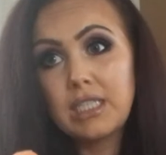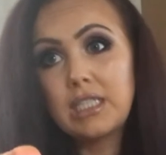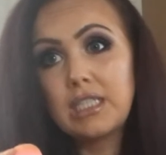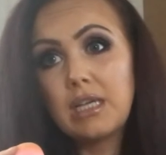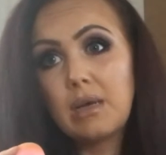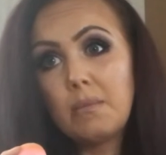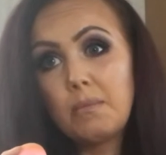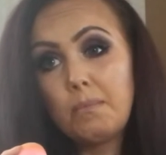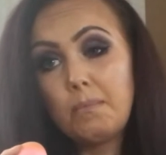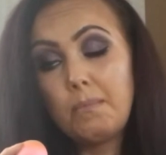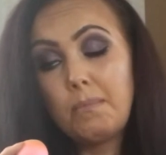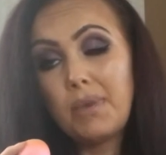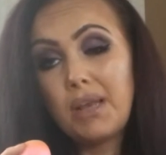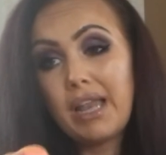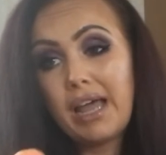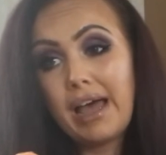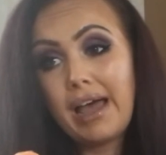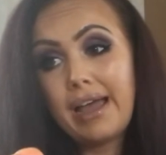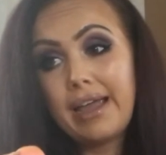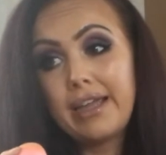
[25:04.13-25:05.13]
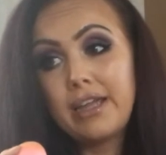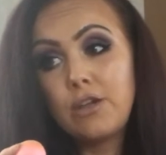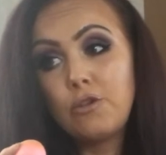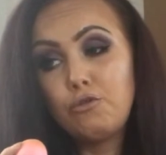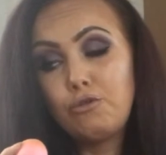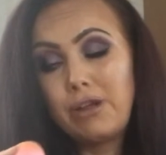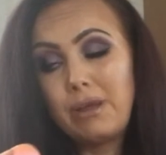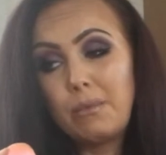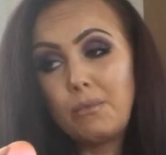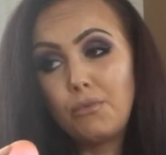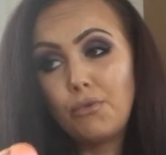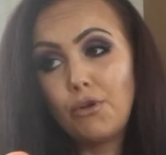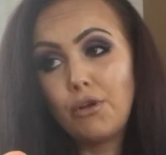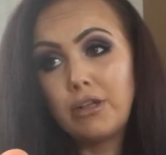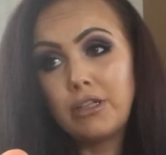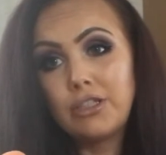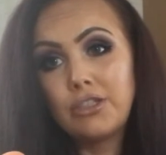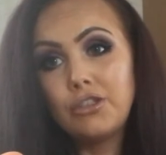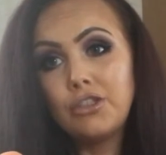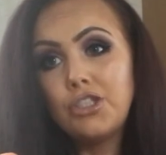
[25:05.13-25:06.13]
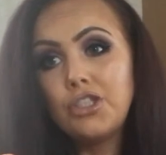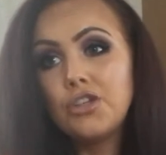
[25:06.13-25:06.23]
to apply cream bronzer.